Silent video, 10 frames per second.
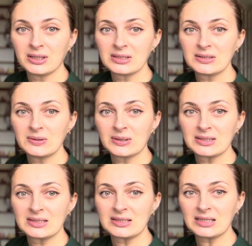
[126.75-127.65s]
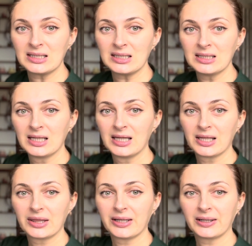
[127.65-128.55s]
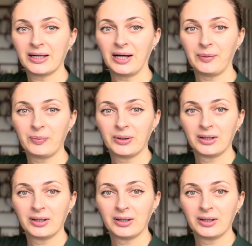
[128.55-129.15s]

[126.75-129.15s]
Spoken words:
as you can see, the cup